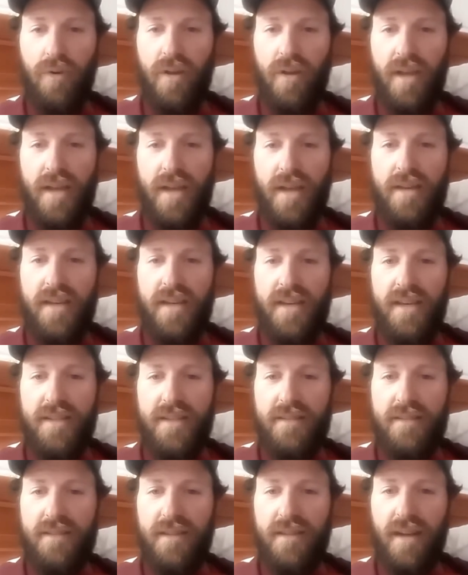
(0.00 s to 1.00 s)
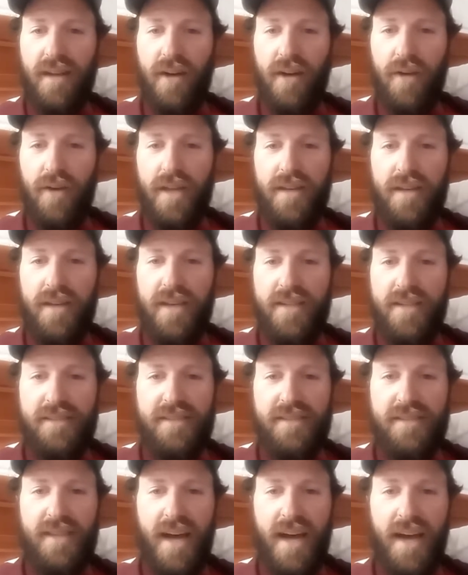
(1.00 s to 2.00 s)
Indian, you know, Indian
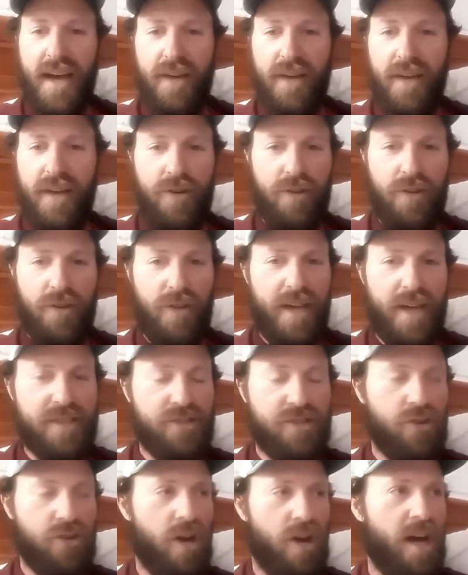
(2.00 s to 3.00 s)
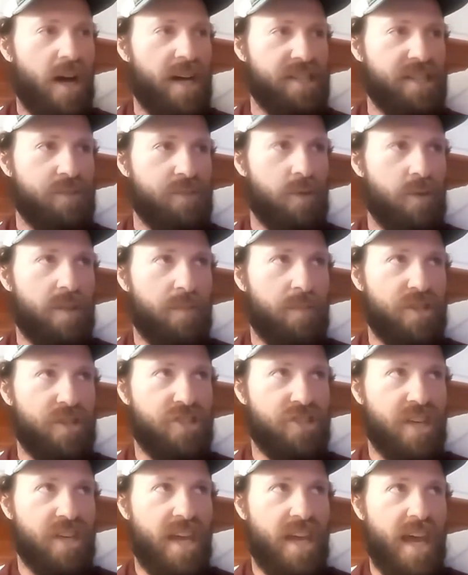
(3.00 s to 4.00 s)
style, legs crossed with a
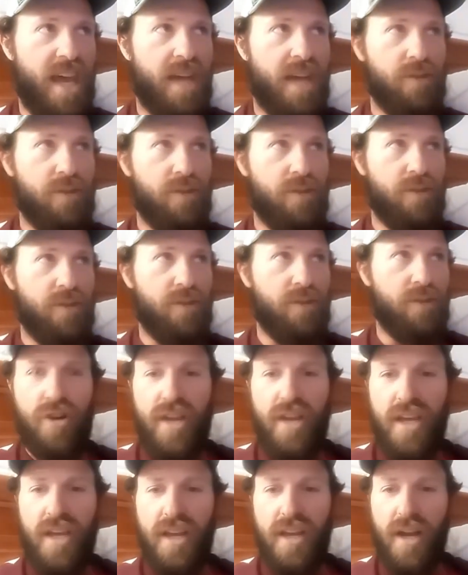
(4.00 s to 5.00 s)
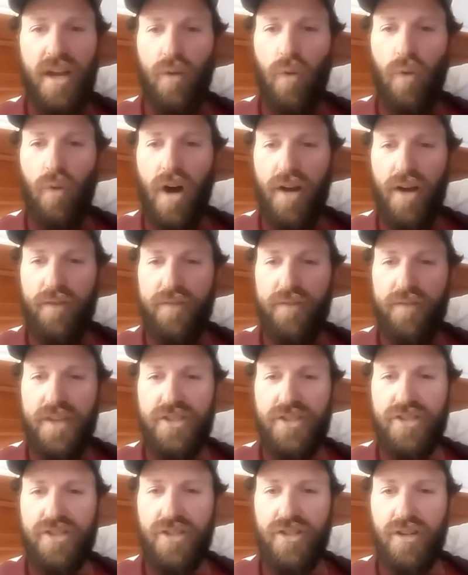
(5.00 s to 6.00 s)
bunch of candles burning and a water
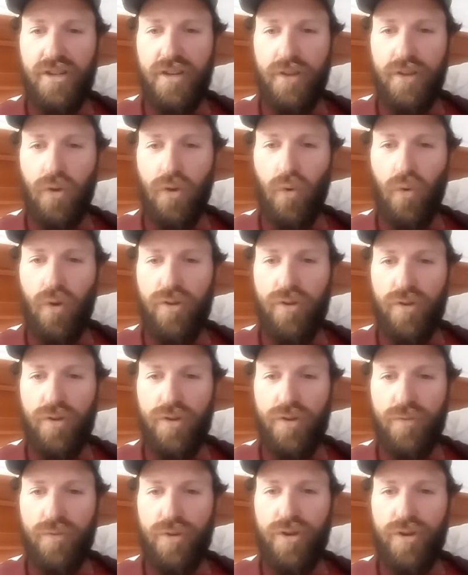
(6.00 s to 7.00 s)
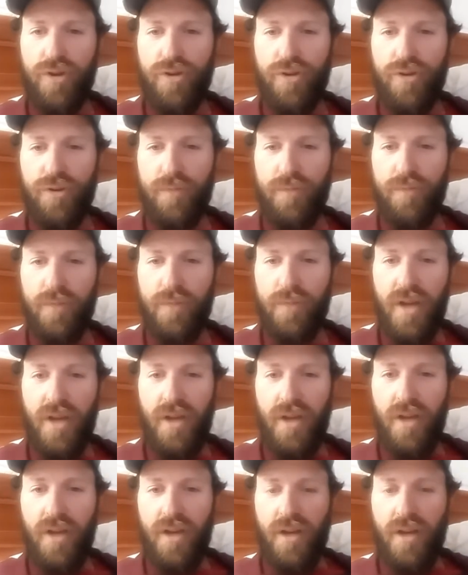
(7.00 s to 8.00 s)
feature in the corner of the room
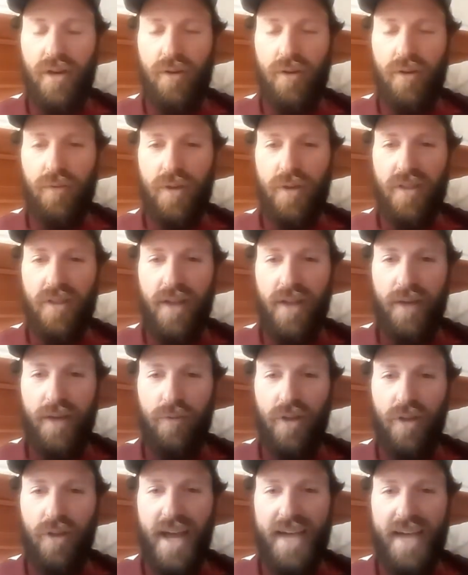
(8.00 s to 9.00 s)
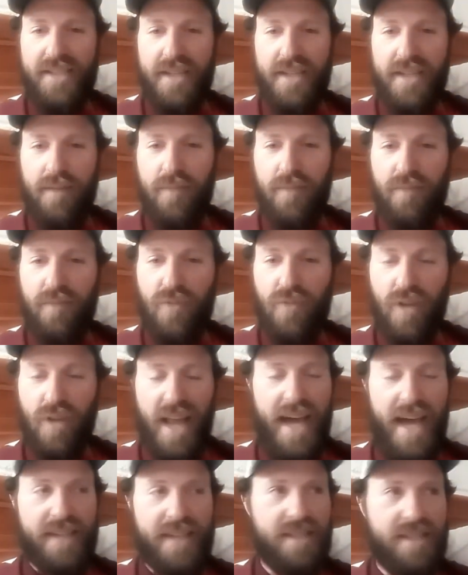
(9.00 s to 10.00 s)
with like relaxing,
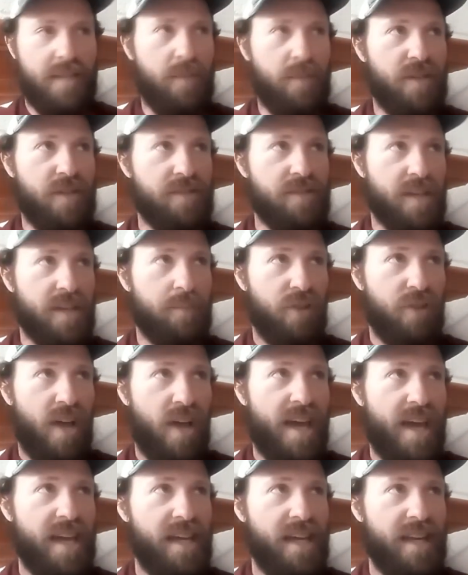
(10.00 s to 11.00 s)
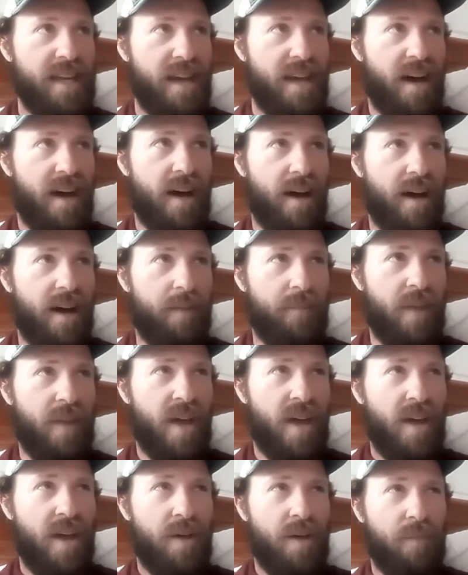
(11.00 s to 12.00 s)
relaxing music playing. Um,
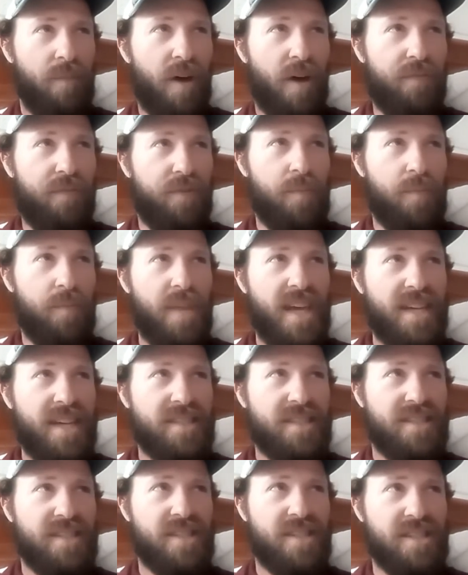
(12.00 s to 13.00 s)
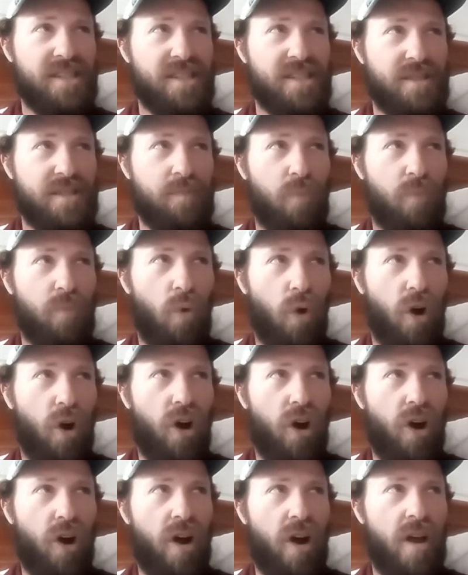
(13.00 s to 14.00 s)
but for me, it's just
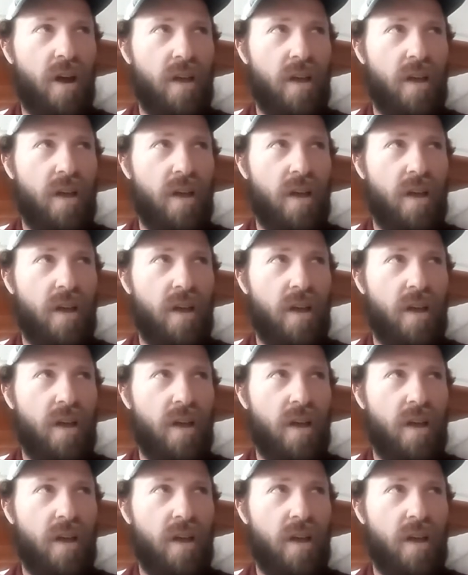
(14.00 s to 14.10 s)
more